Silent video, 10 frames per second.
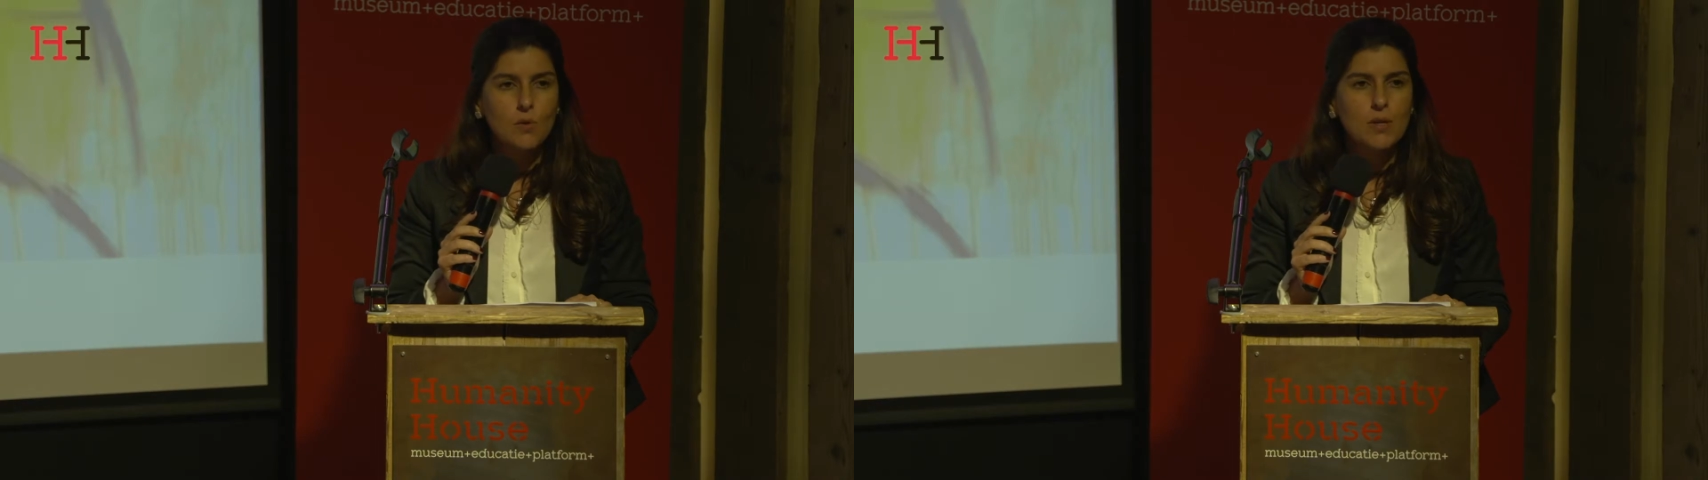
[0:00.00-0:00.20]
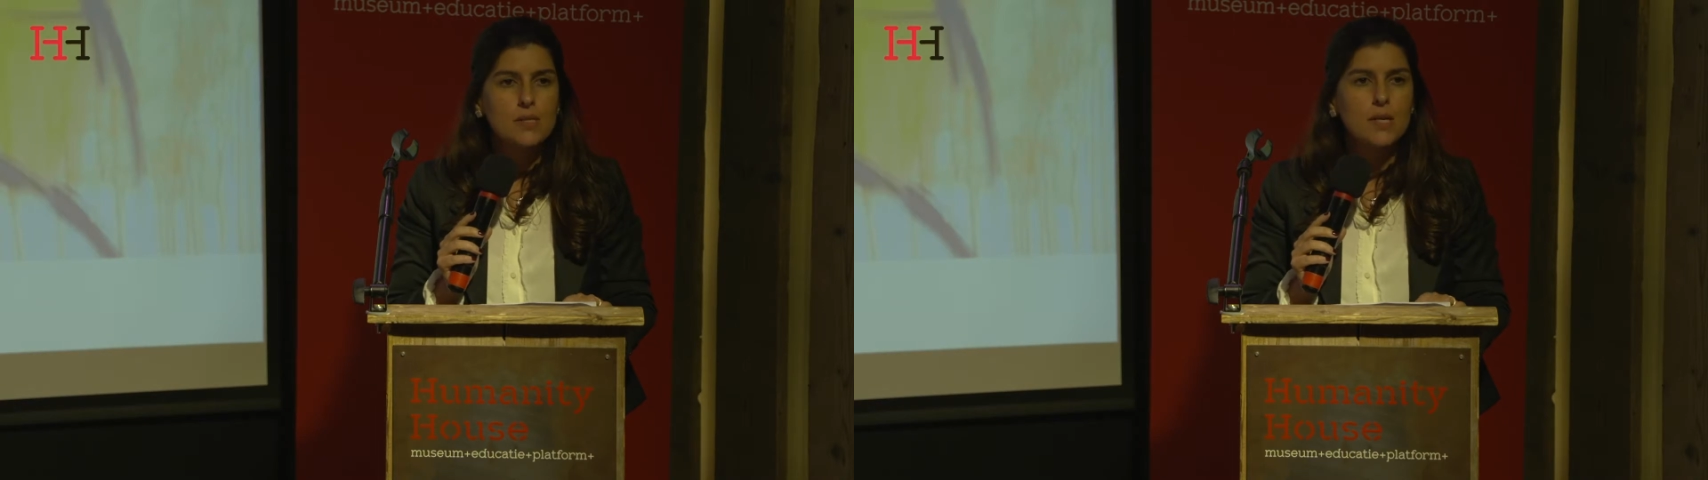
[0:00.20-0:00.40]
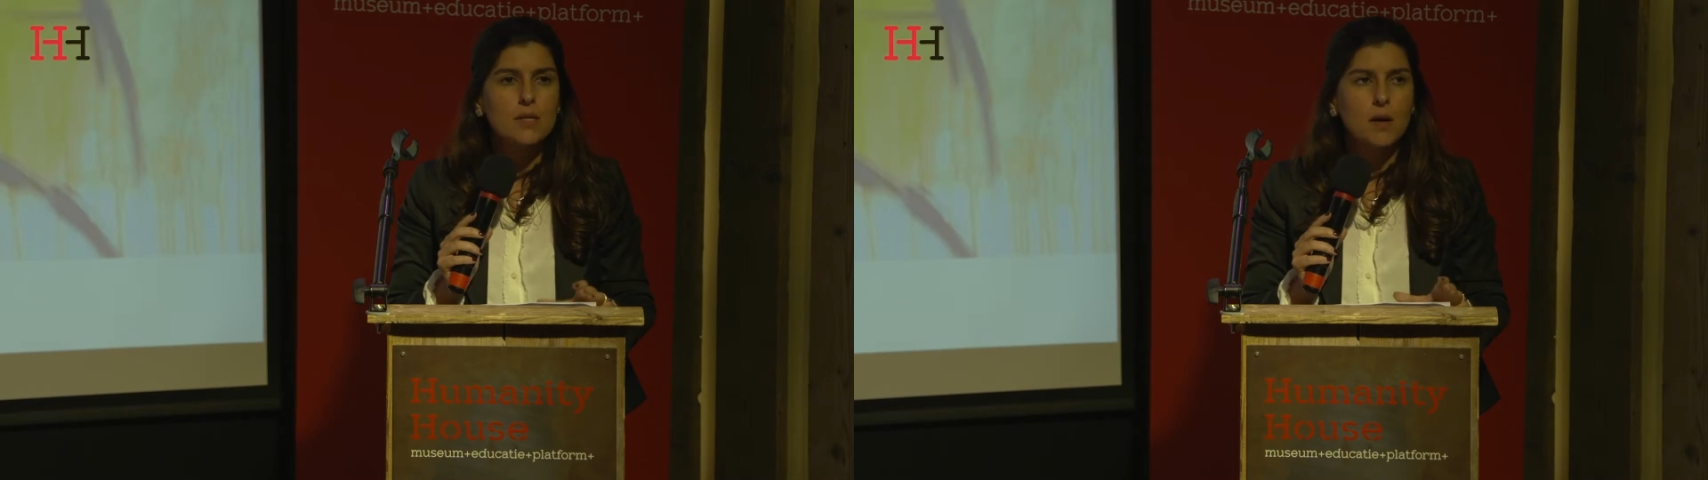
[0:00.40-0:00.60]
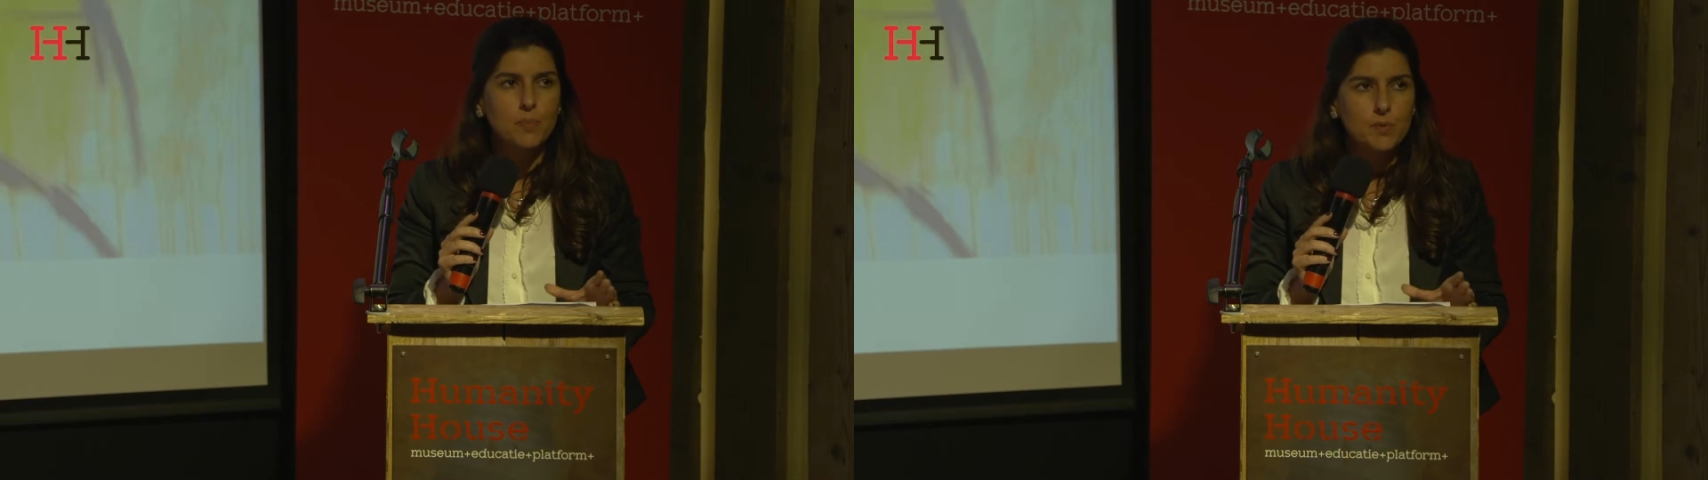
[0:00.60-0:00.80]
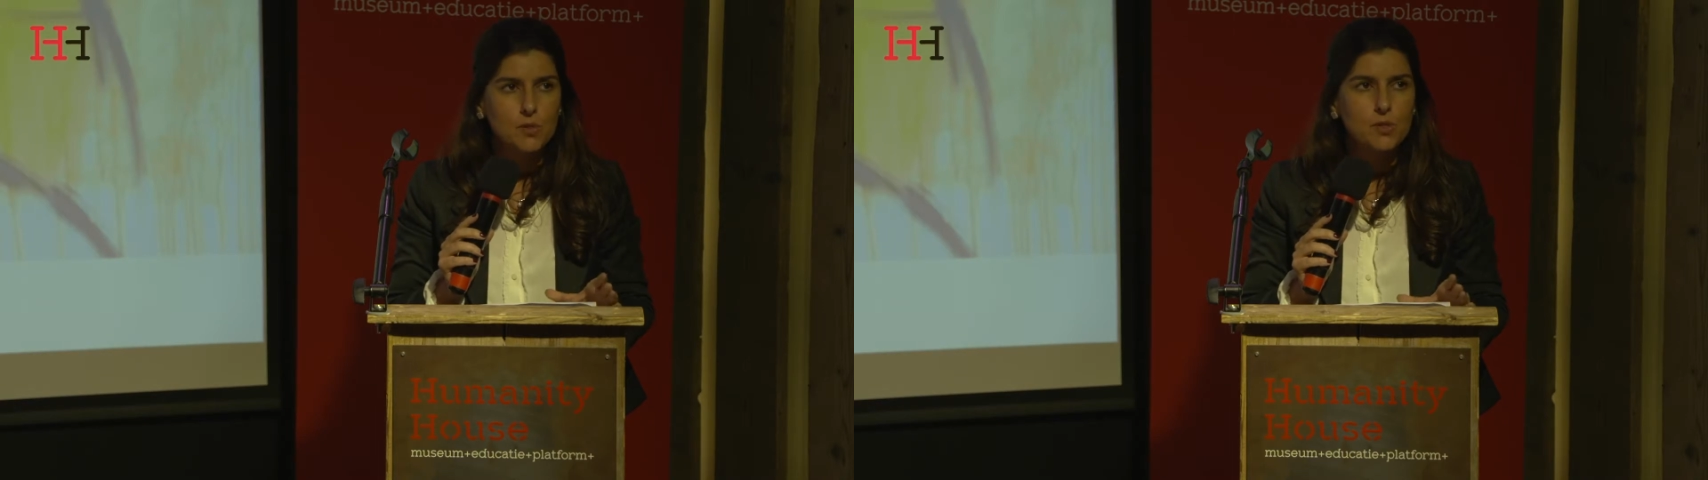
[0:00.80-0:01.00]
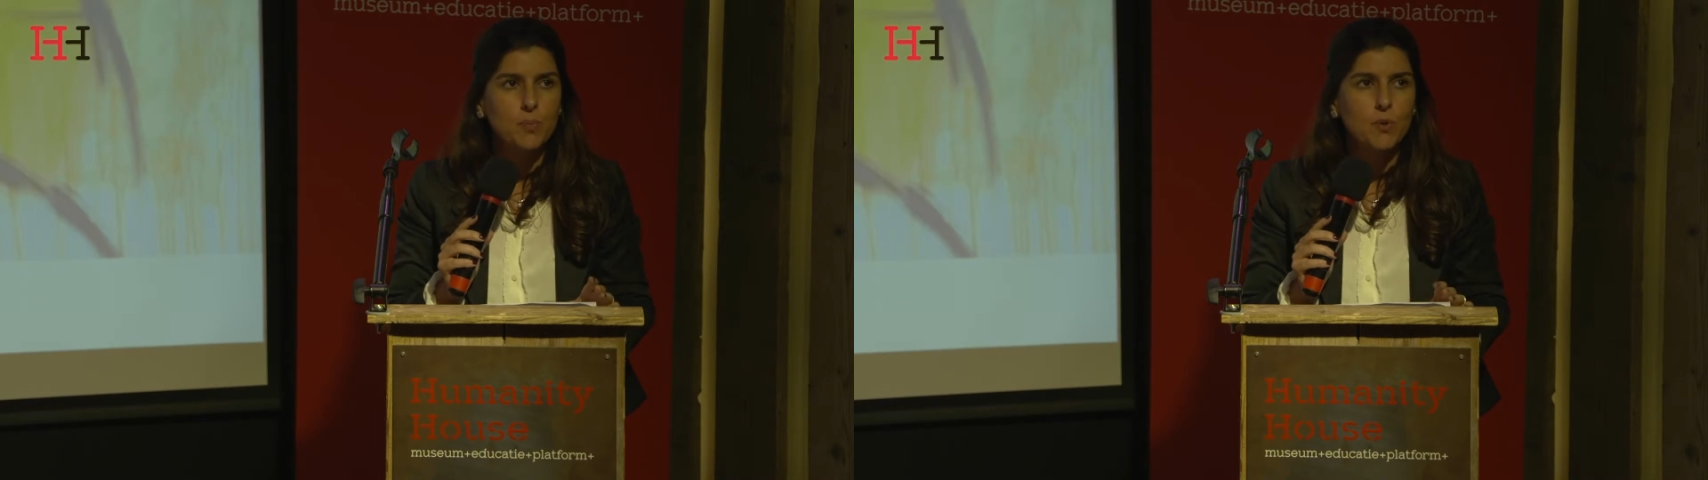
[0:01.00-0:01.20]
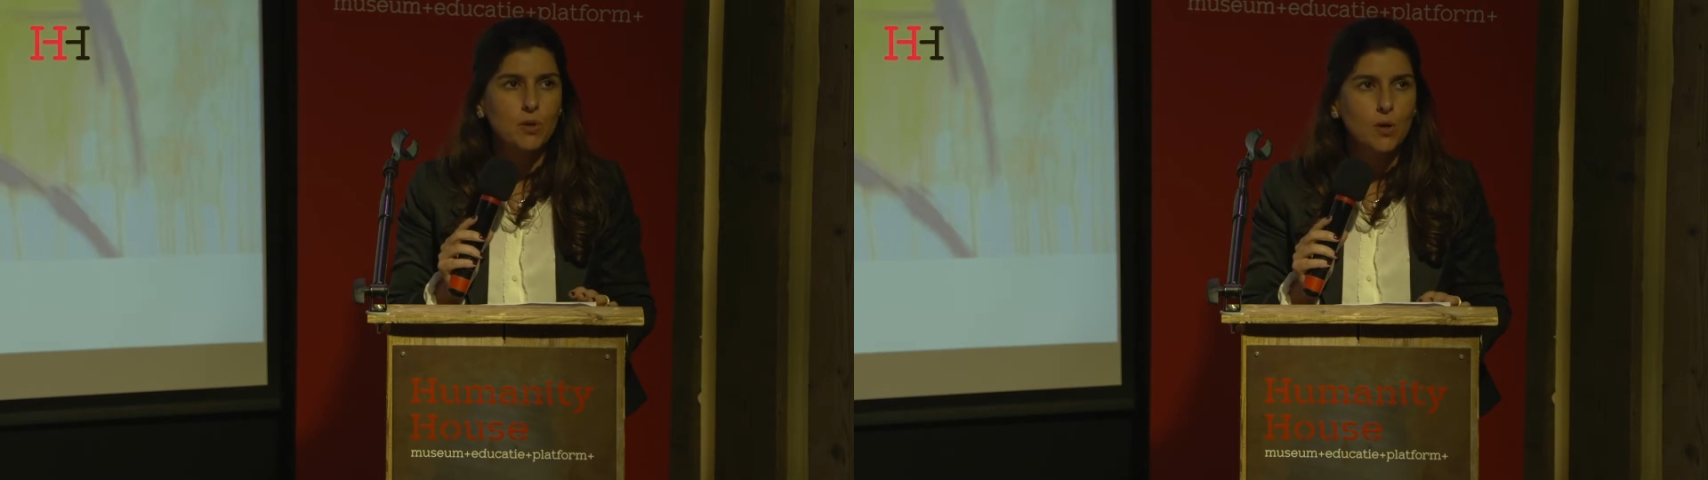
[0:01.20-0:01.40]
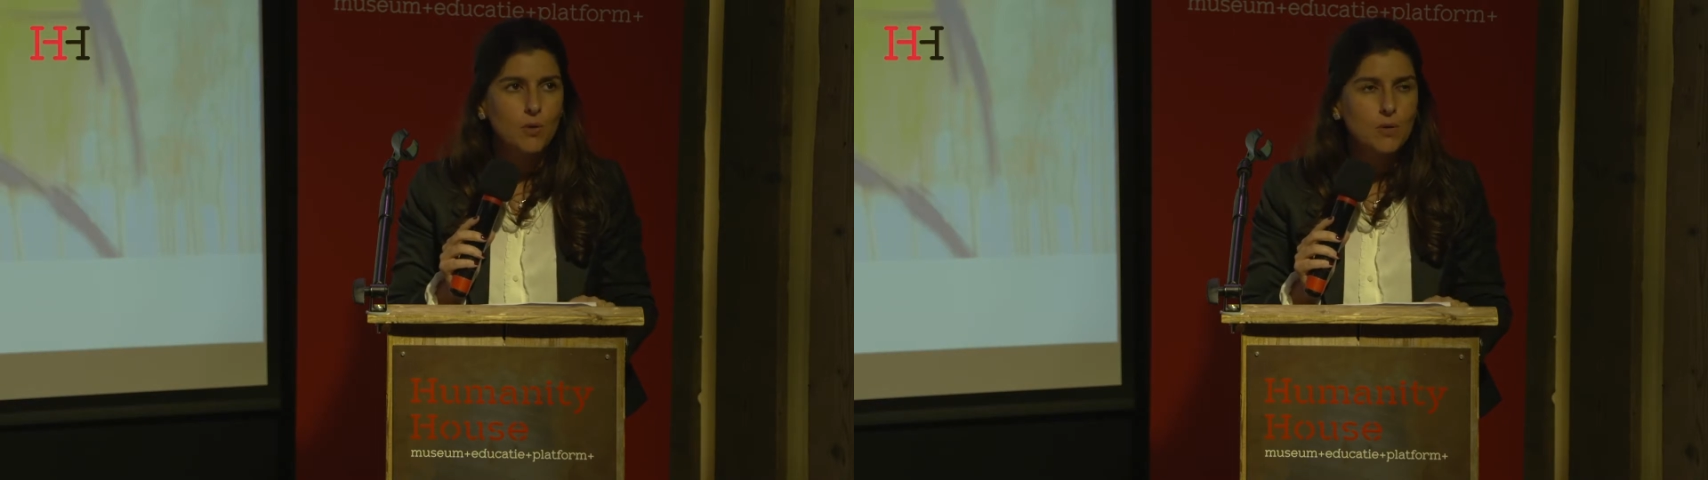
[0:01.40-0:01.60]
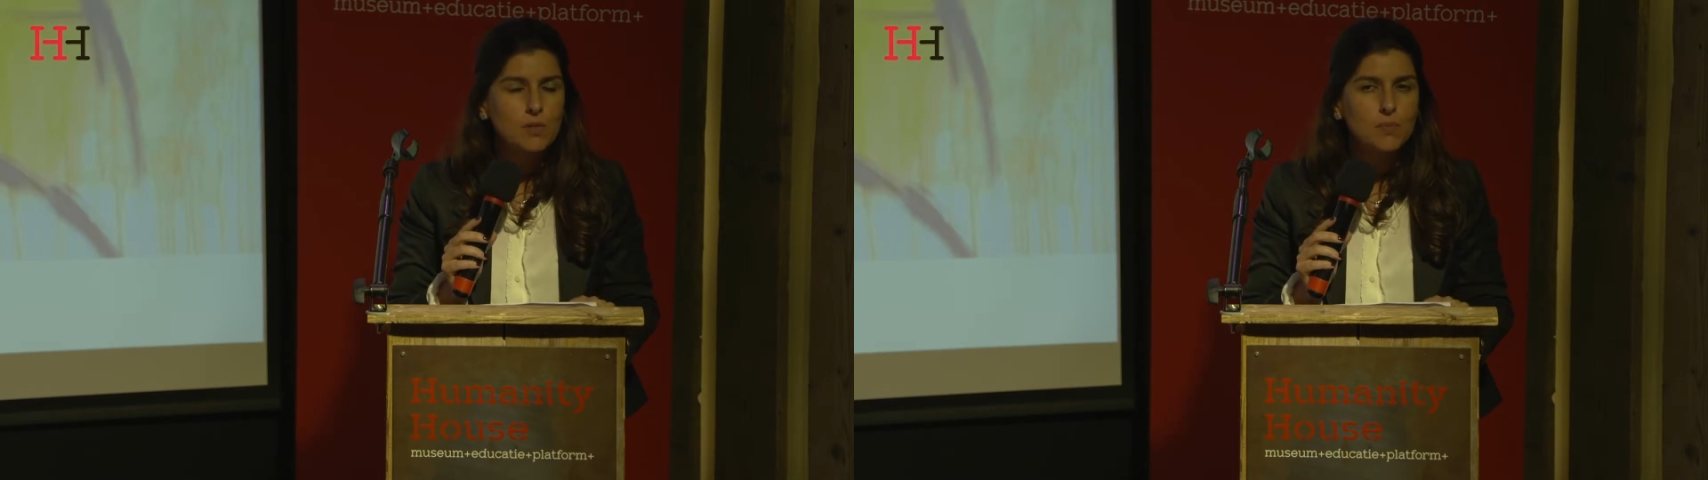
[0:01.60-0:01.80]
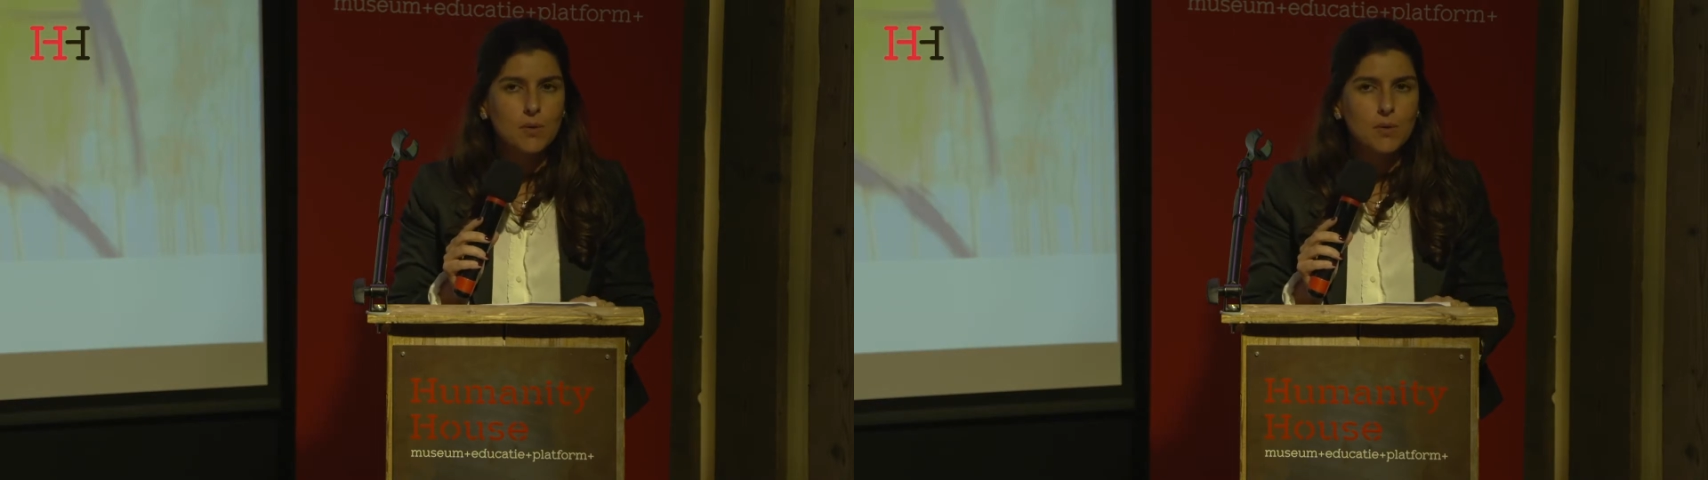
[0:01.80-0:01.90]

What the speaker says: only set up to support locals,